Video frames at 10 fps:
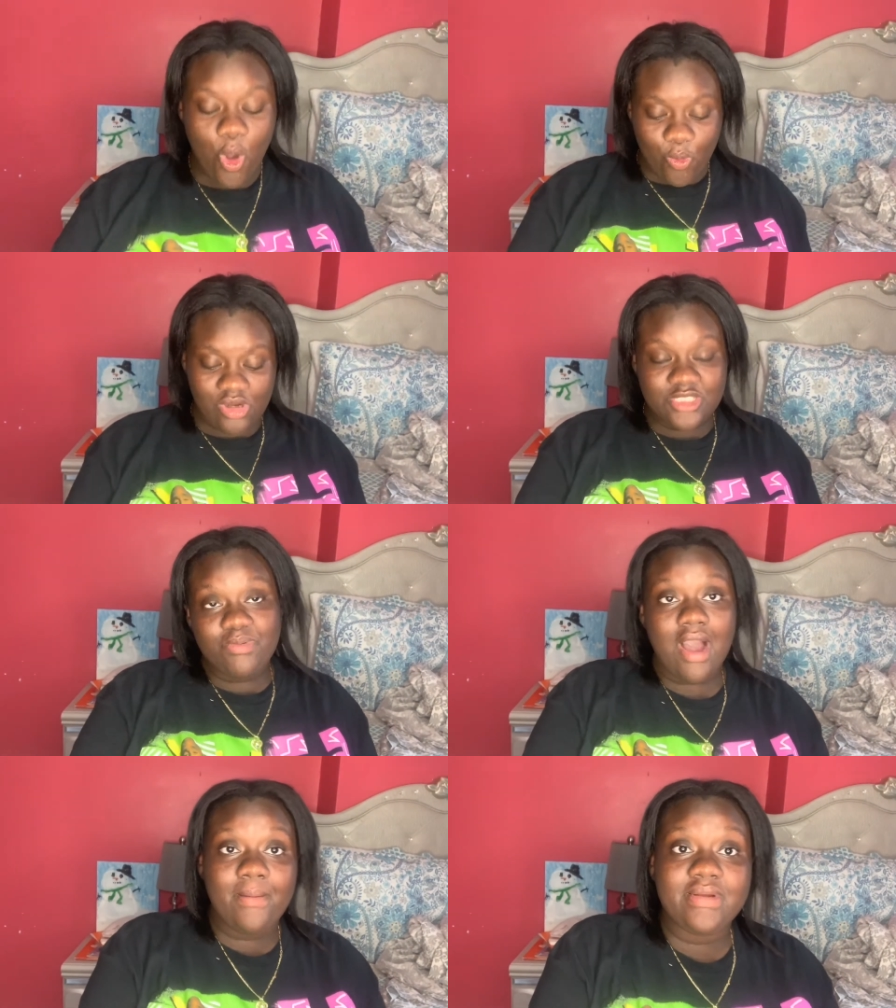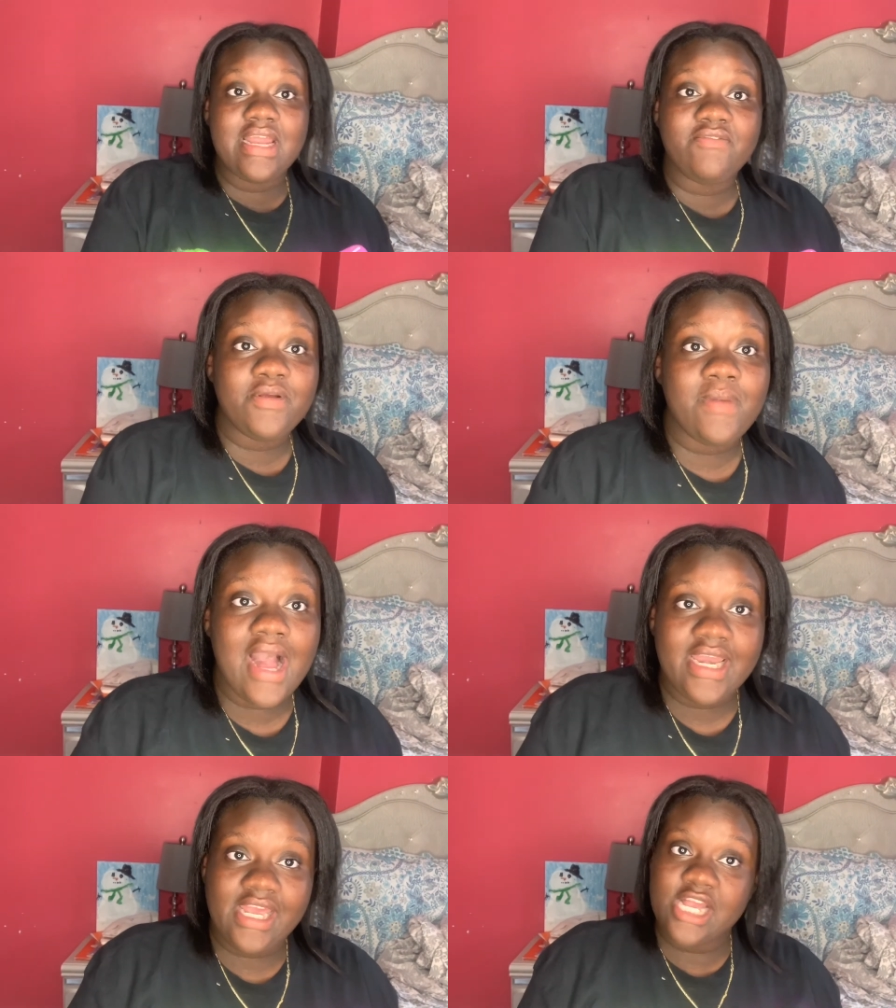What's poppin'
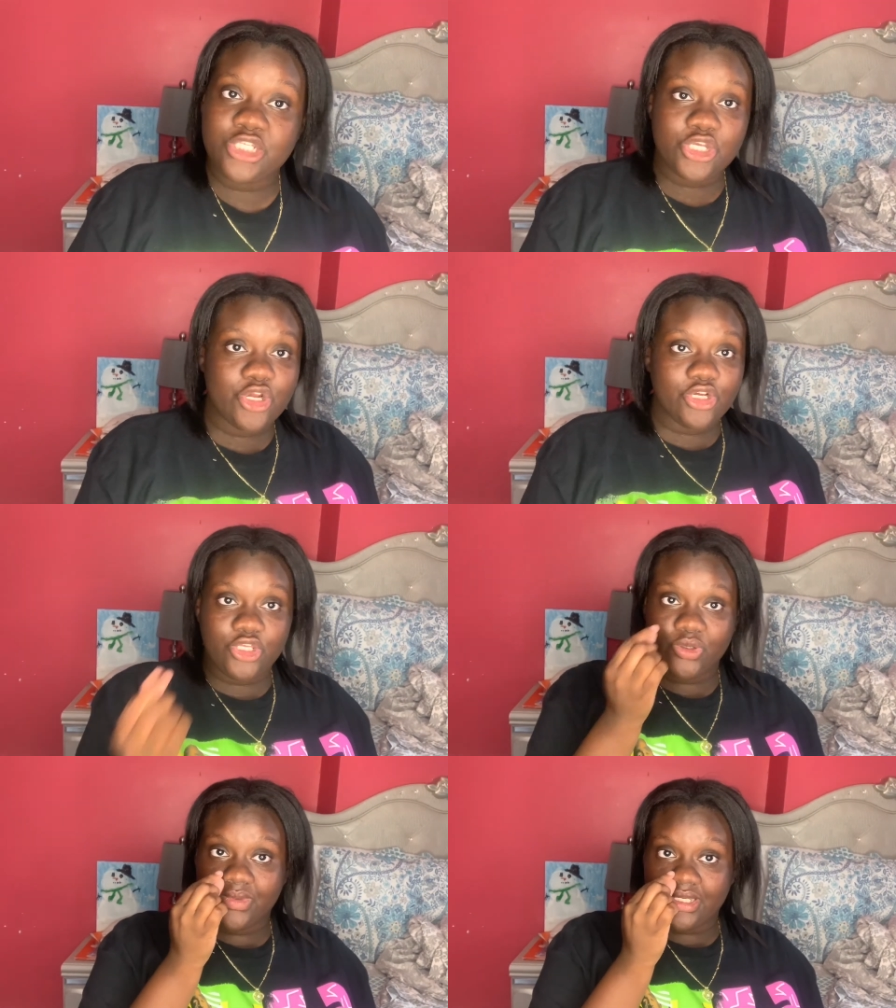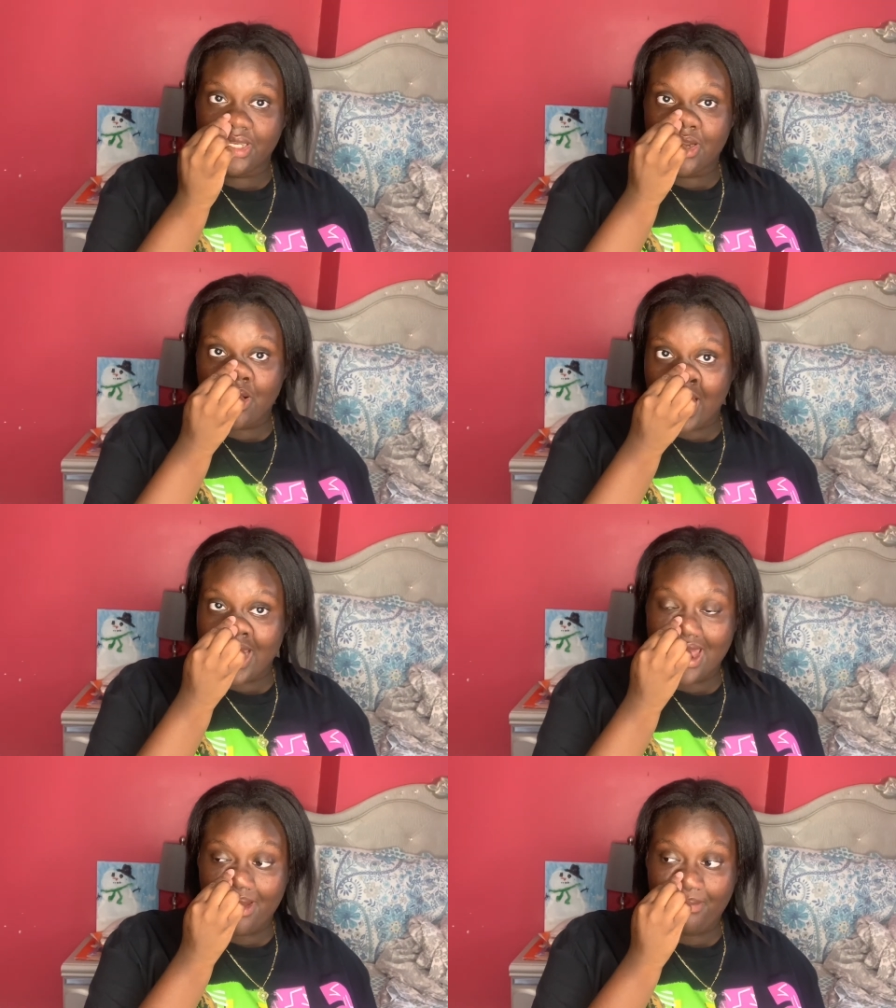everybody? It's your girl Cubandino
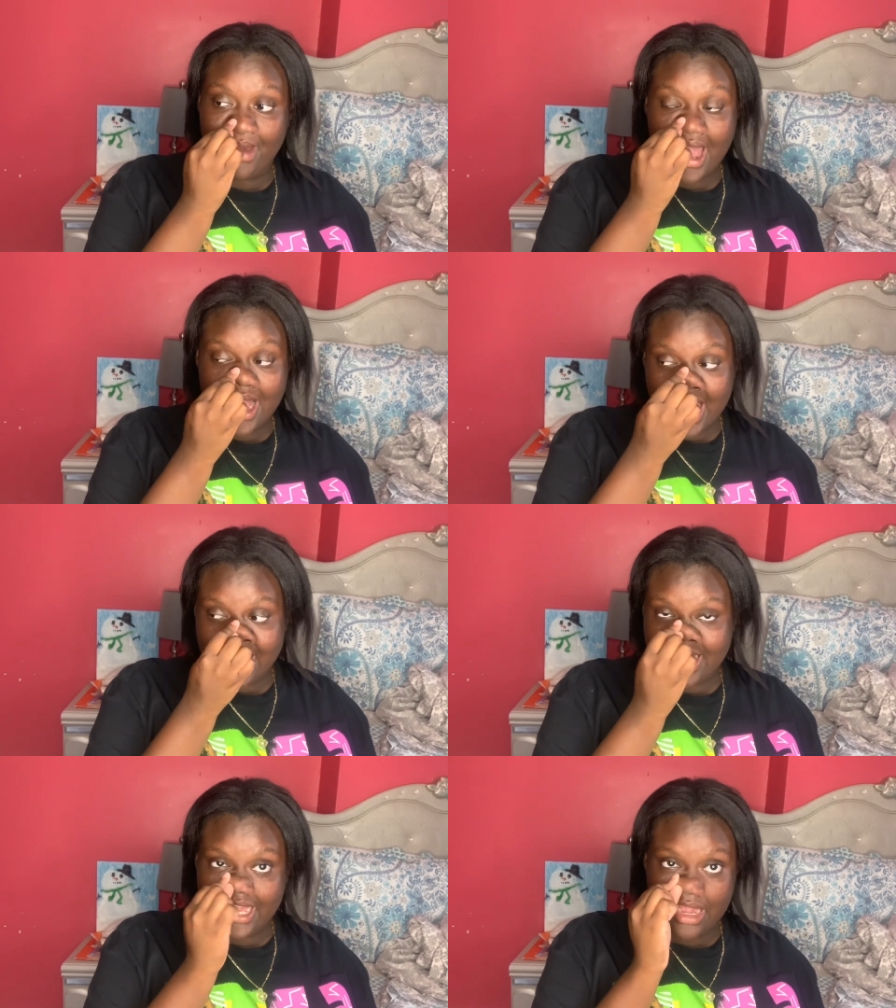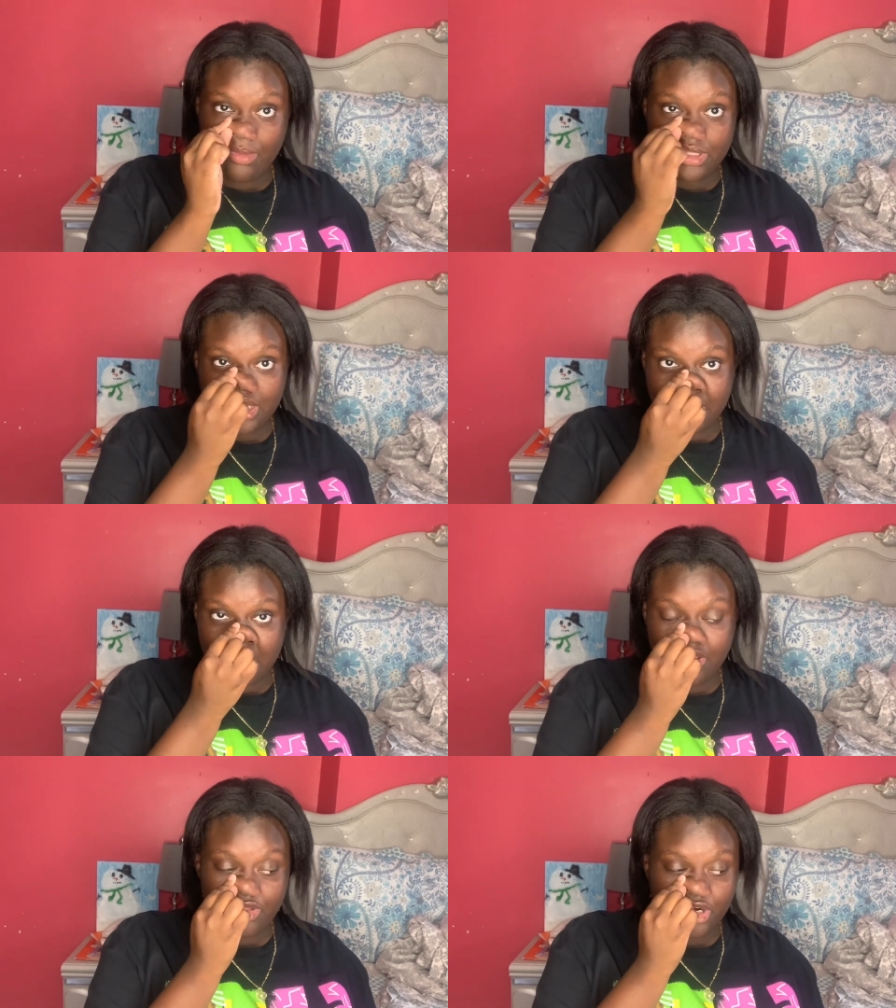and I'm back at it again with
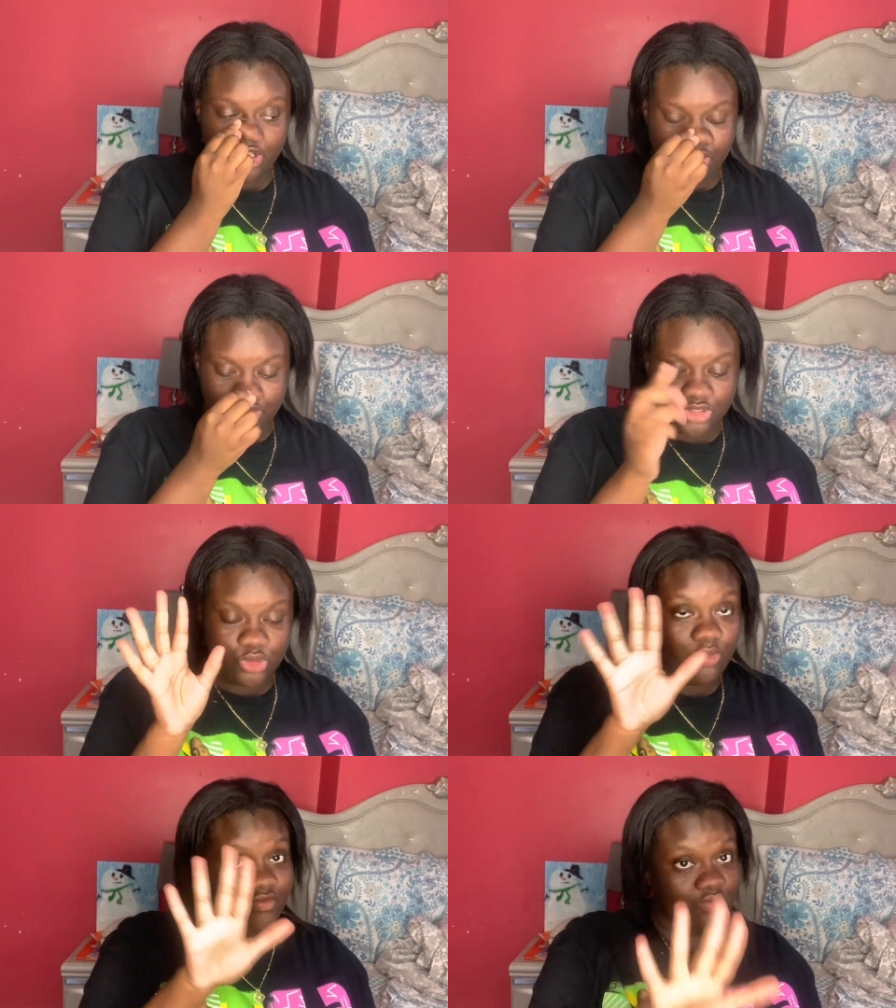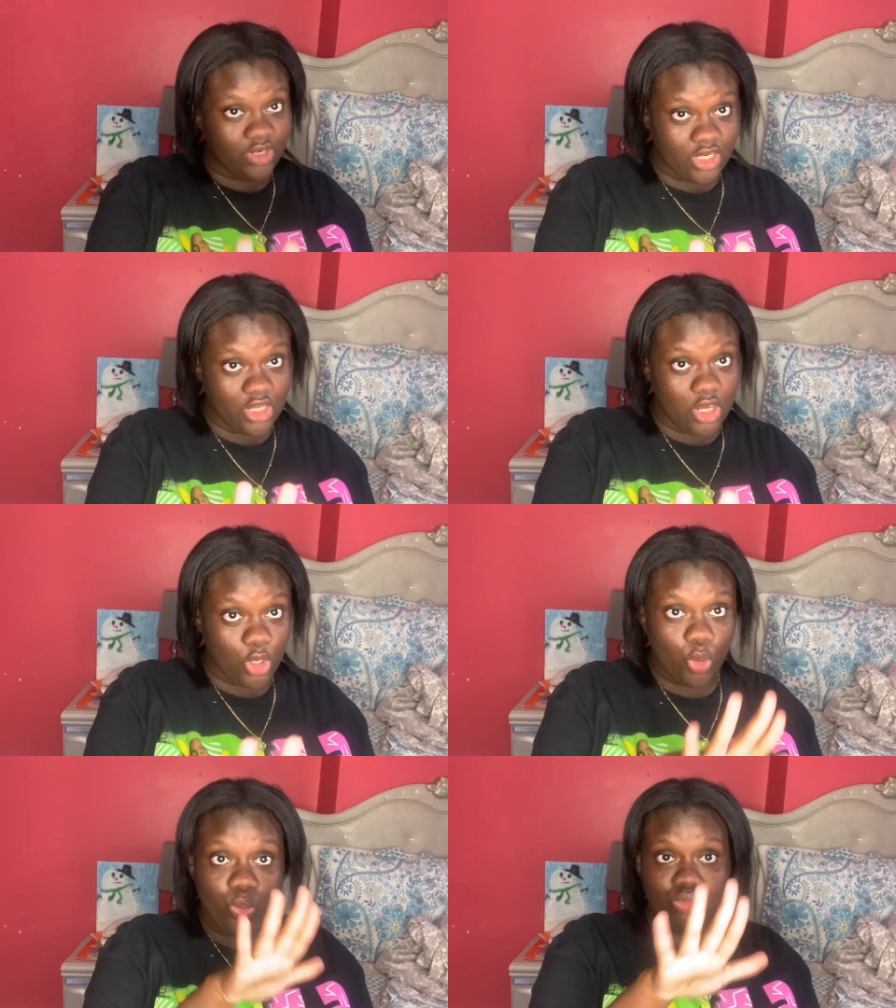another YouTube video.